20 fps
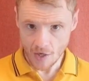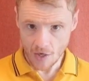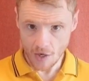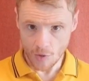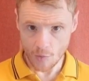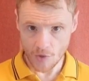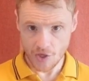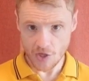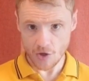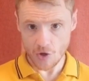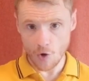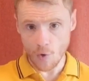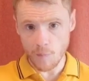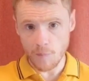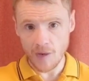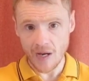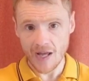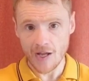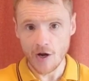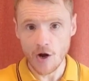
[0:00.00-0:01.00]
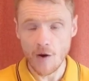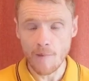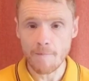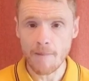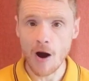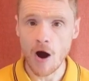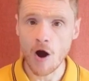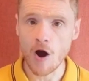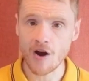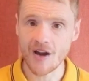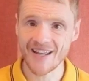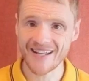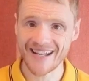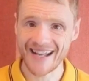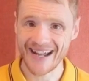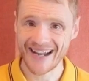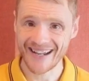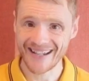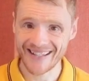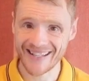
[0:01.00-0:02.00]
And we can all play our part in
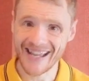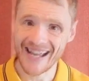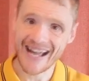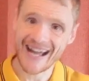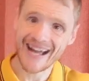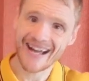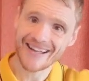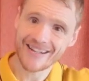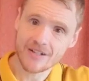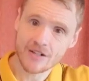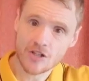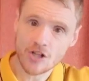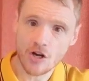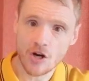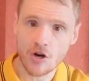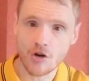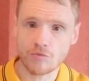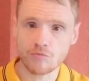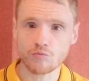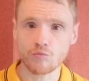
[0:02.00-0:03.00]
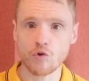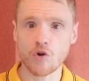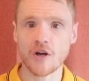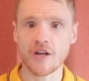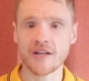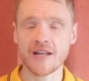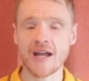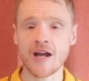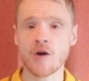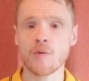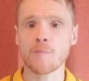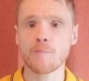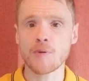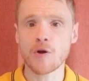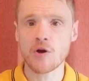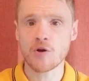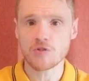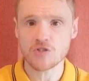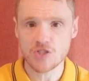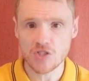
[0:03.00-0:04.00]
that. Get out in the garden right now and
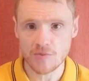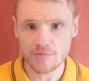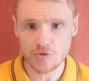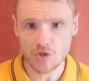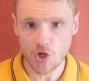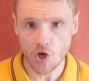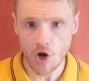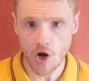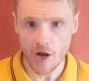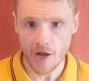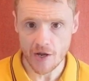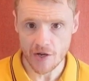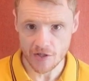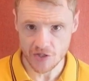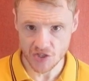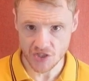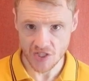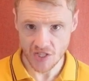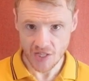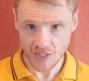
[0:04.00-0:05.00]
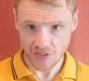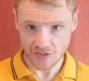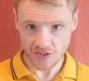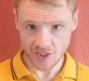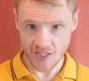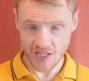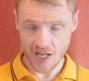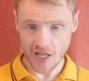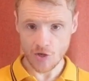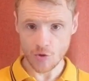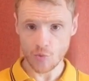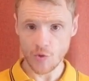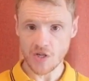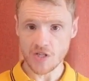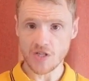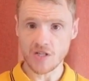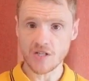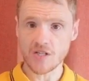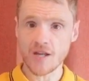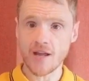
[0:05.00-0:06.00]
burn some tyres. Together we
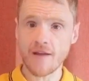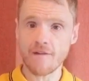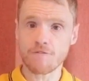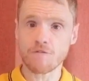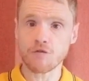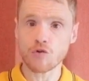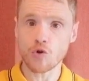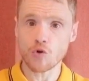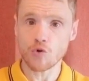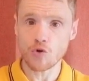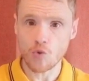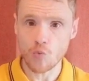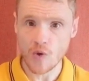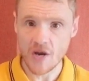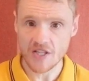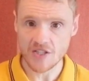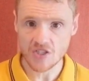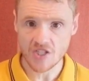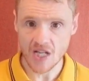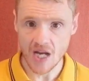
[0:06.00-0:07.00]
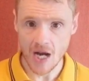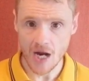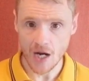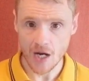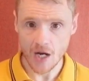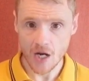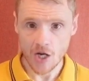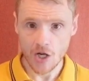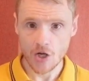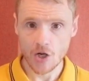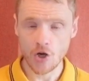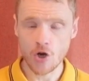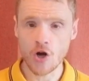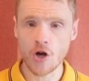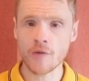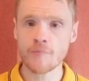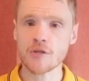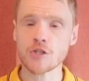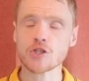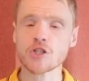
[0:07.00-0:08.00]
can get through the winter.
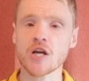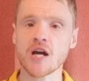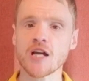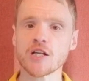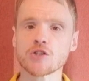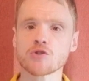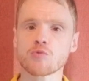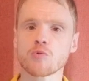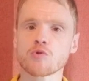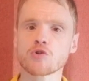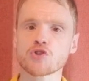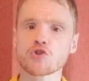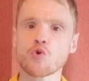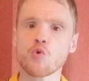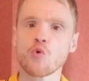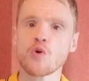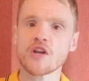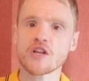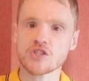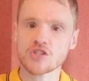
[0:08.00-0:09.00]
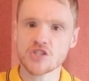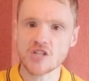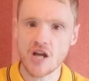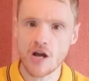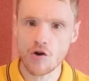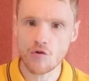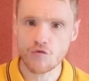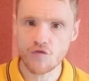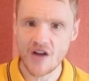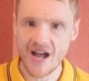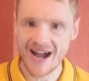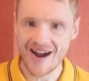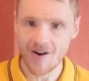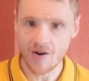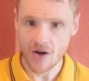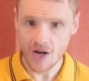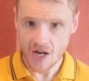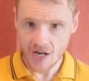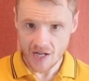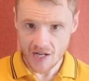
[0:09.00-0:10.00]
Climate change will sort itself
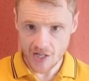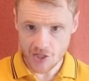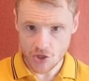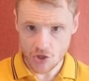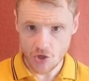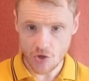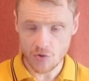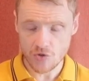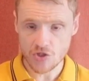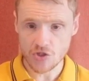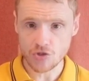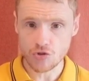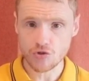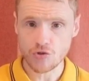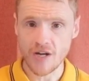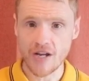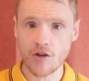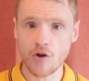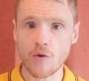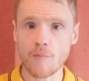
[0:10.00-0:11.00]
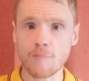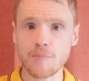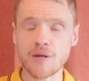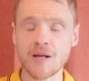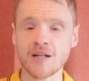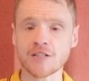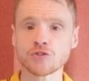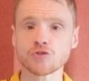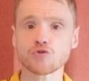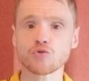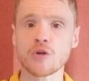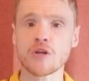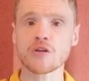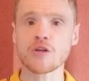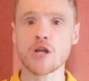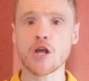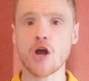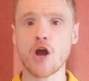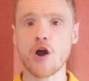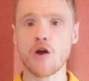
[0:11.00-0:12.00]
out. Let's concentrate on plundering
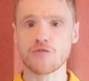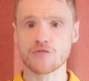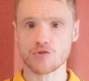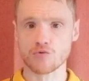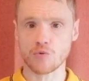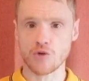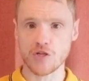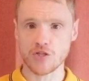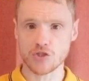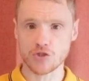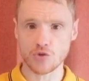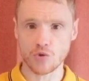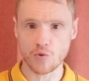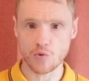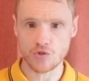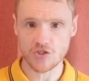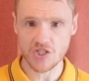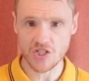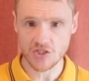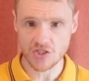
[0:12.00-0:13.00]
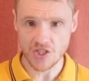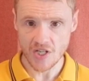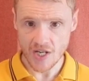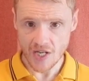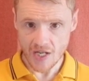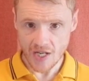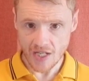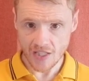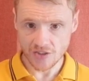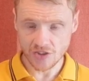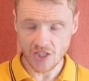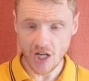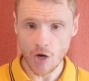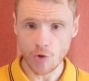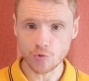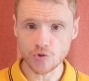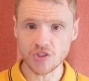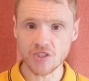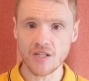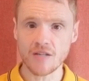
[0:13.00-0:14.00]
the Earth's resources,
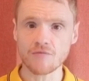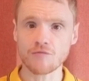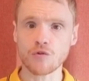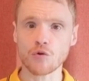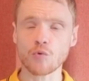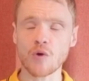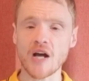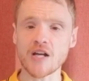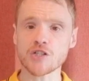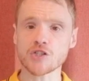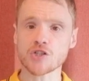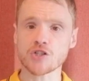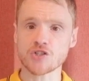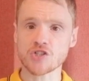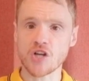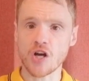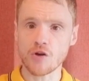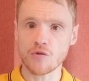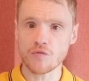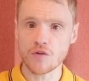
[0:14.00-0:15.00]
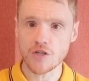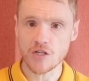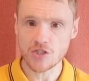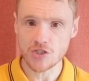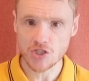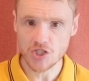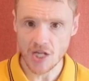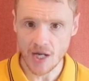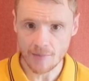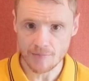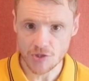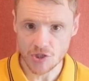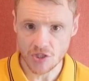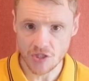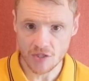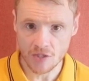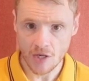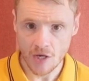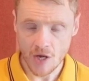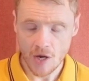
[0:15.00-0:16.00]
indulging in voracious
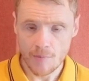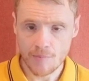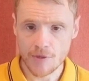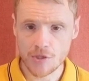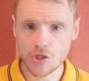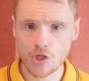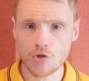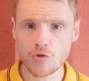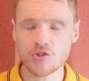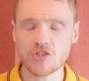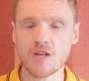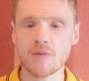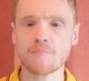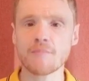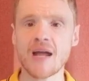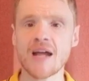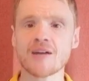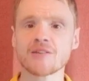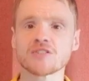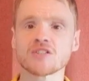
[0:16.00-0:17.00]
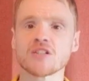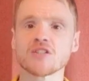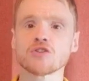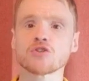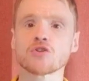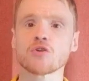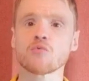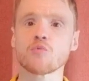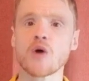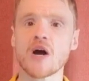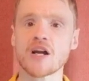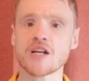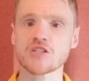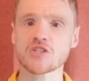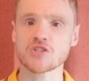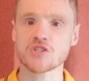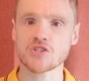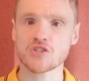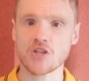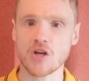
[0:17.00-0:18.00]
overconsumption, producing mountains of
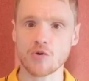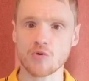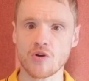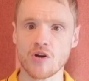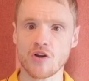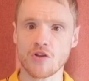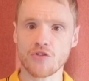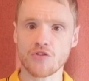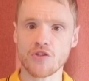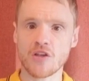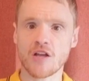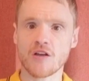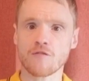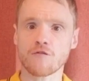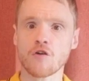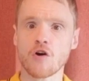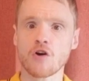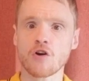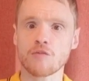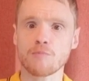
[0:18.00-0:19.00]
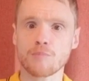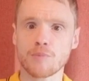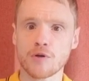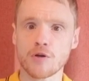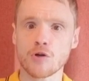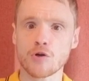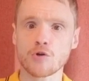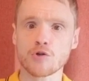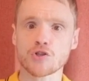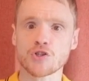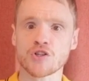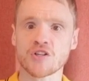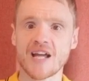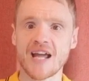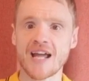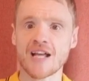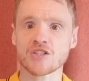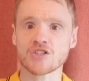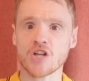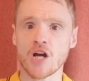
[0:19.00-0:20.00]
waste so that a thick fog of pollution
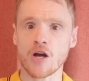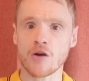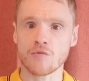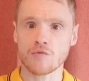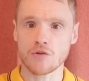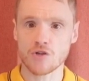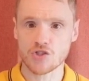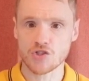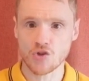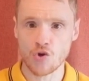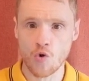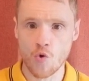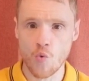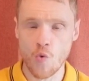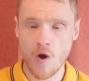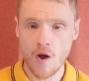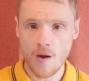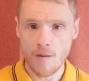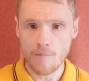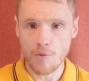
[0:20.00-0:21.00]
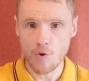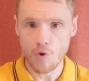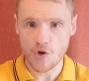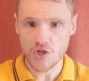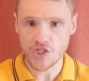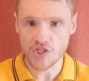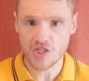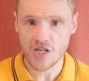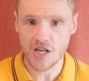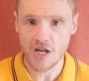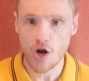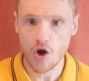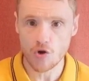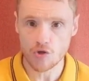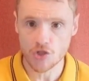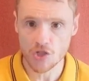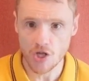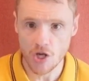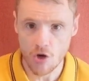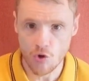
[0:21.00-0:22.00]
hangs over us all, poisoning
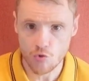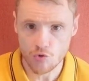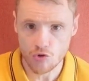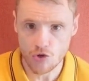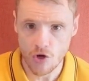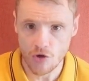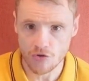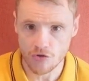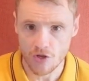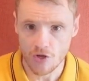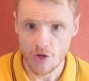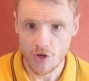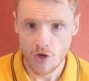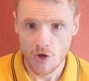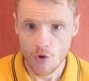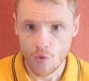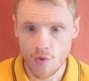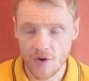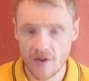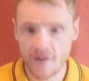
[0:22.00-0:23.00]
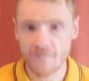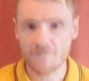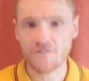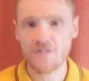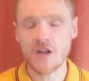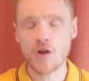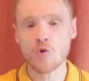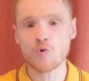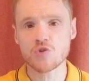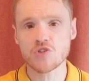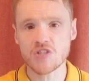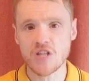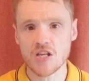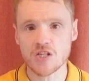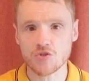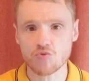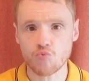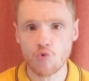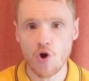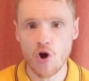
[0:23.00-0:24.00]
our children. When it feels
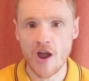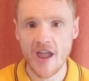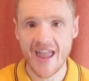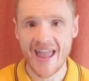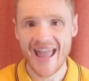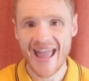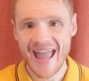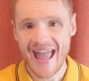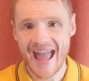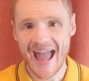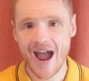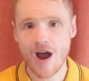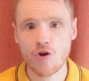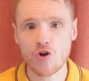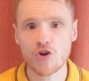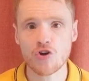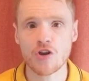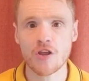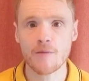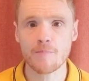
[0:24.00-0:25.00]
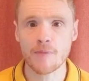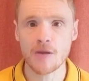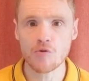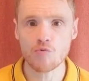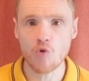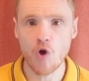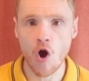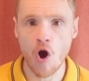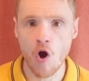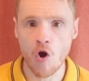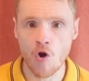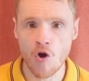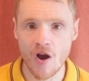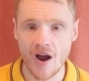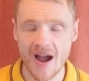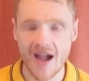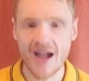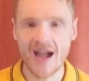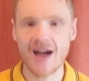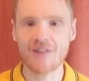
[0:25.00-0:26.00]
this right, how could it be
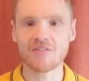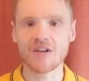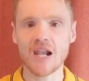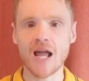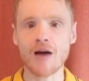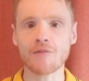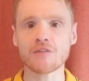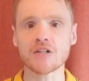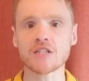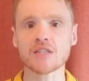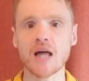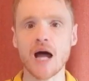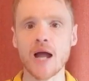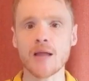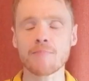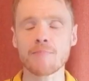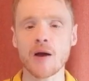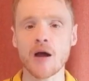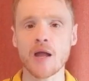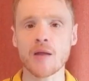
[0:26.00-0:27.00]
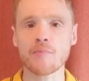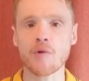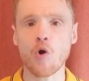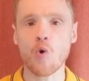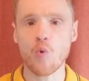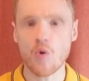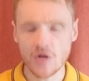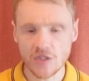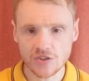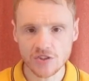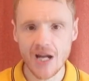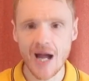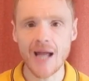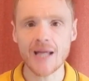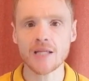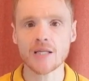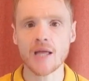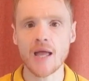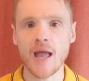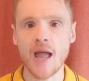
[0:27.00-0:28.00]
wrong? Have a lovely day, people.
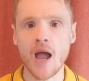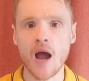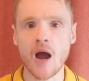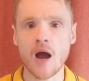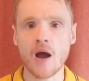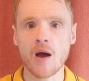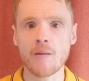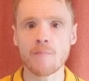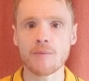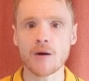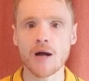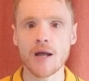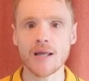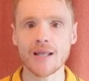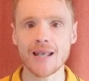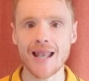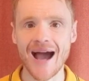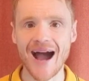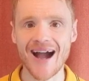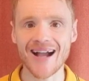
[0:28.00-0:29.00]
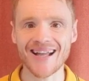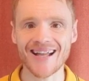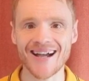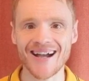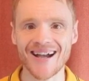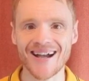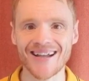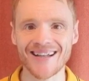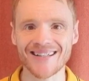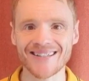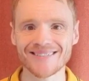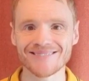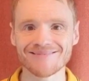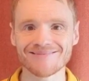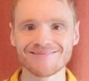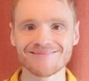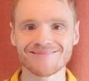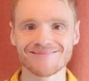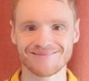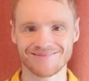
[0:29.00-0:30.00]
Take care. Be
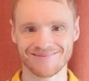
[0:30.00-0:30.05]
lucky.